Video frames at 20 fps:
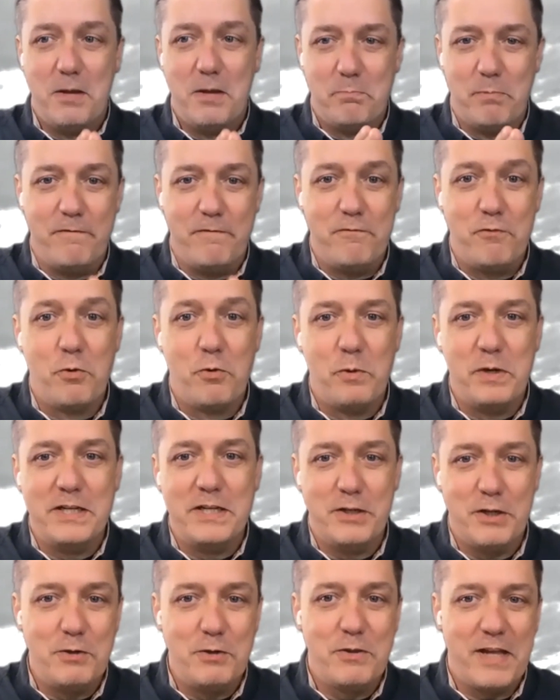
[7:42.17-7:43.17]
Before we
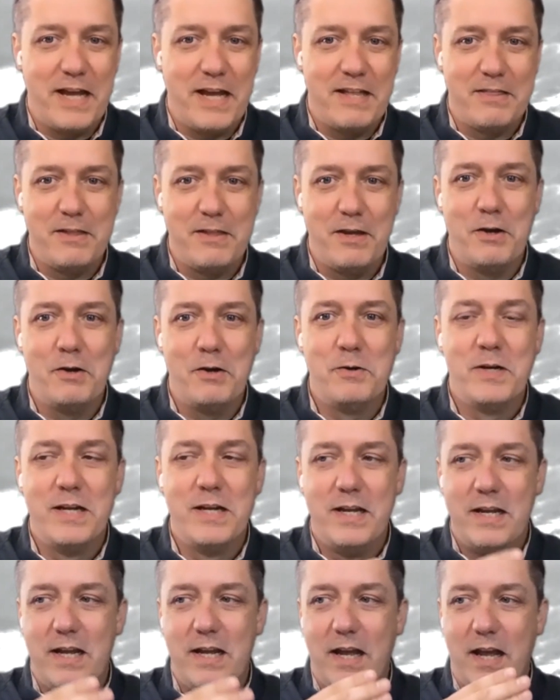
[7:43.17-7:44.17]
do that, though,
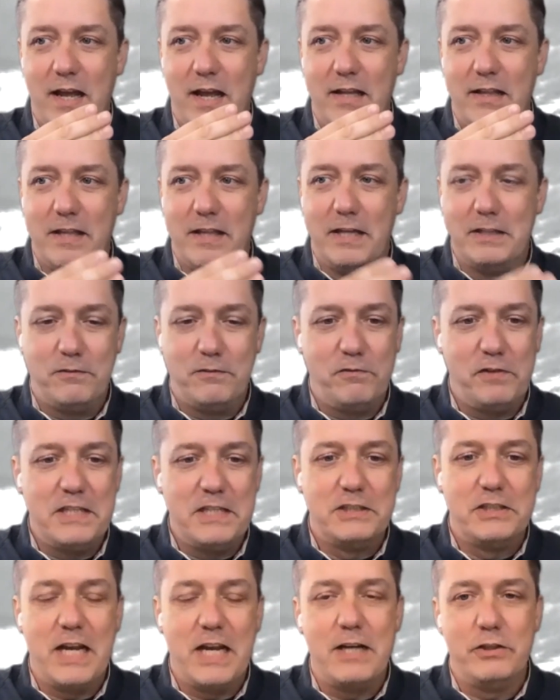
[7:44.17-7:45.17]
let's
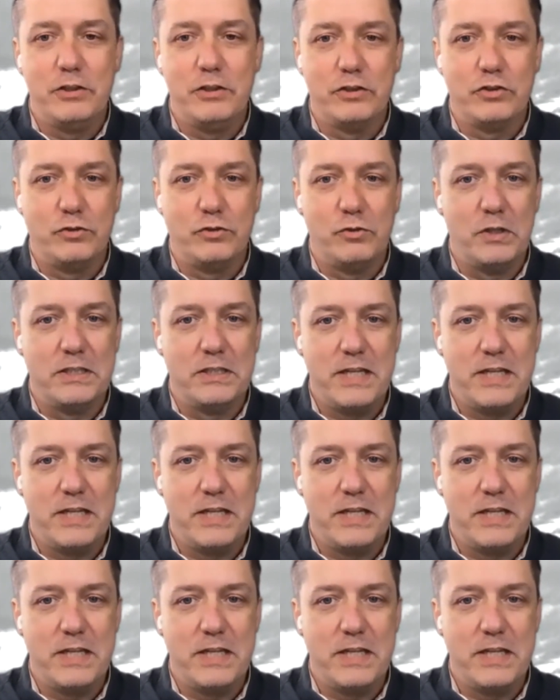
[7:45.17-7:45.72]
finish out your story.